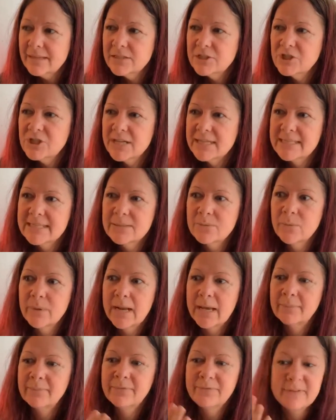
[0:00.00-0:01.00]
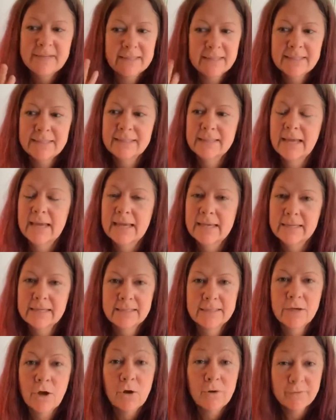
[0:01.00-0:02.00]
just when I'm feeling
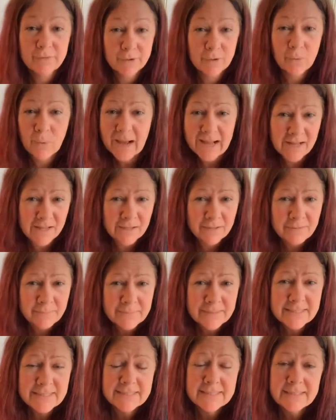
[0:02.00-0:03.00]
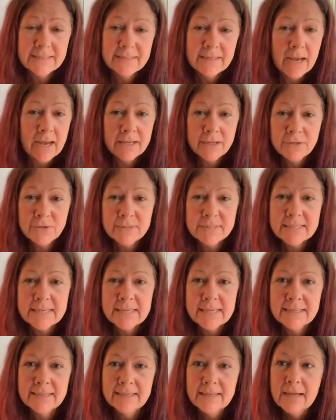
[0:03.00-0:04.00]
like overwhelmed, I use
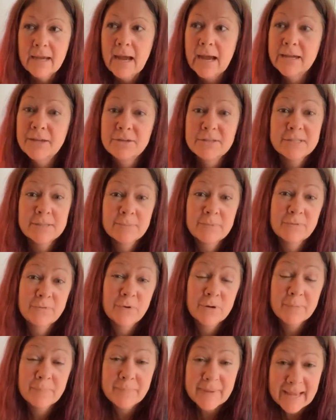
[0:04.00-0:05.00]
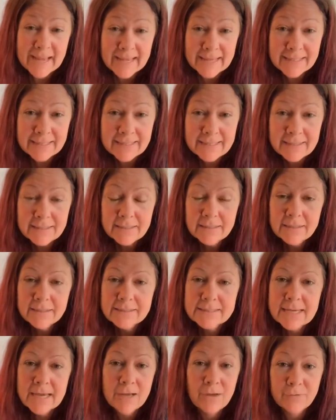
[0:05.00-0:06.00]
it. I use it before bed
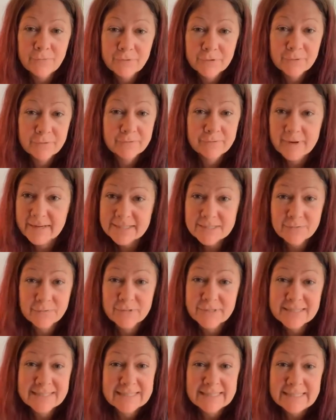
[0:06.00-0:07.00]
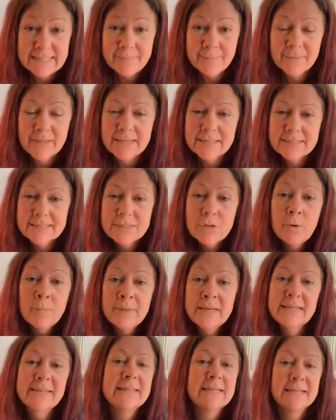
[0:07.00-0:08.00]
to help for restful sleep, like so
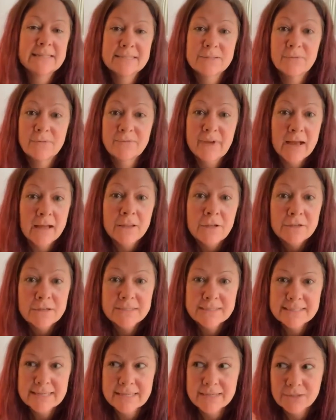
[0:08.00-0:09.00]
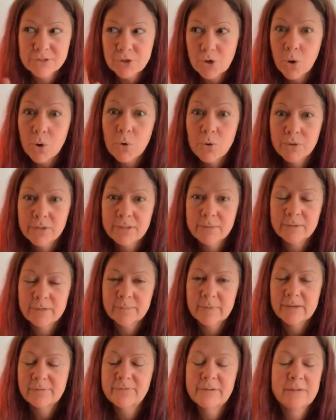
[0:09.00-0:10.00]
many things. So Valor is like totally one of
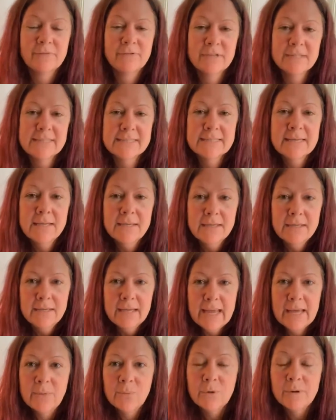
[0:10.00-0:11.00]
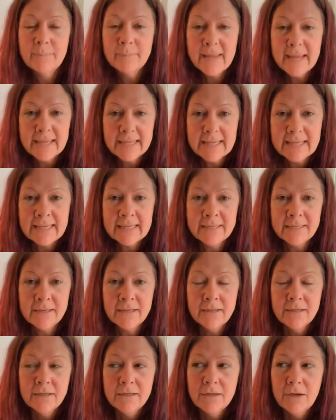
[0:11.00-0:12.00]
my favorites. And we're making